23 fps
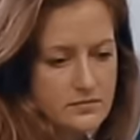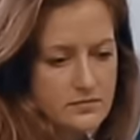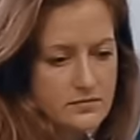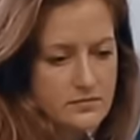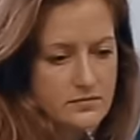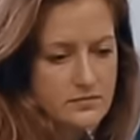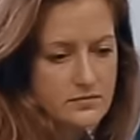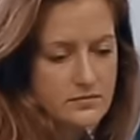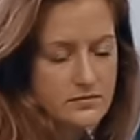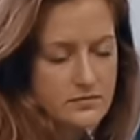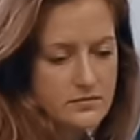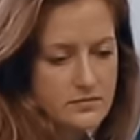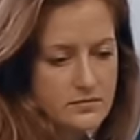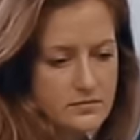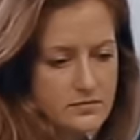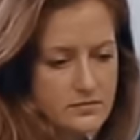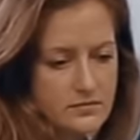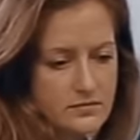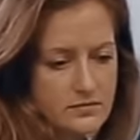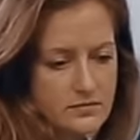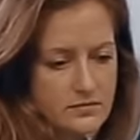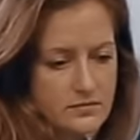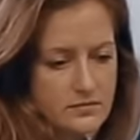
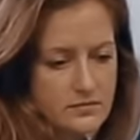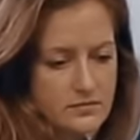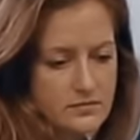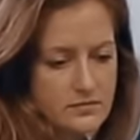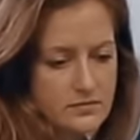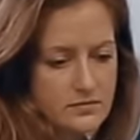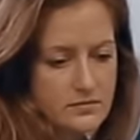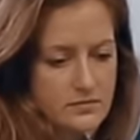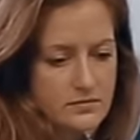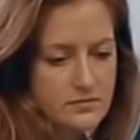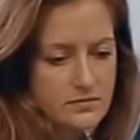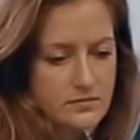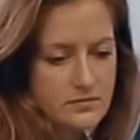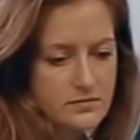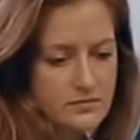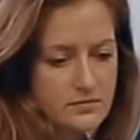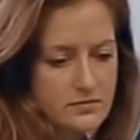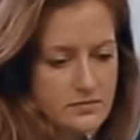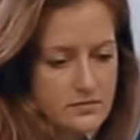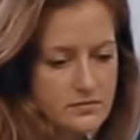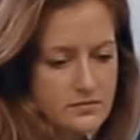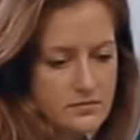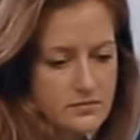
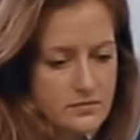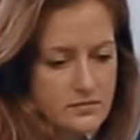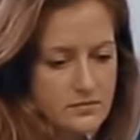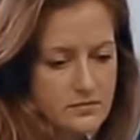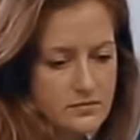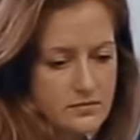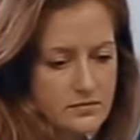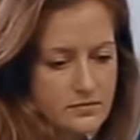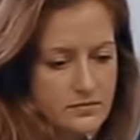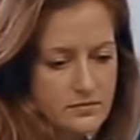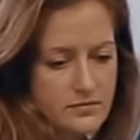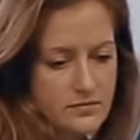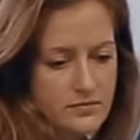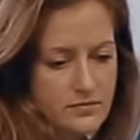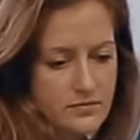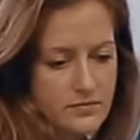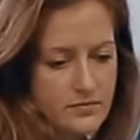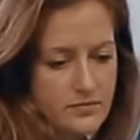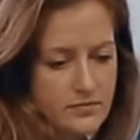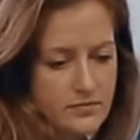[no speech]